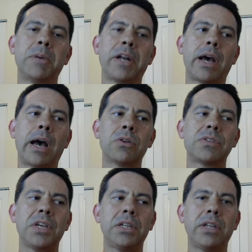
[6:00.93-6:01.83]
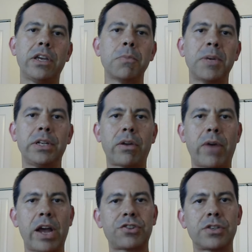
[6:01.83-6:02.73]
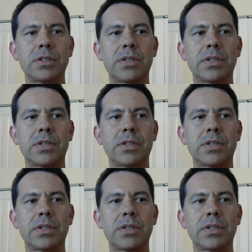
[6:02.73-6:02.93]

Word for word: But I, would say the human interactions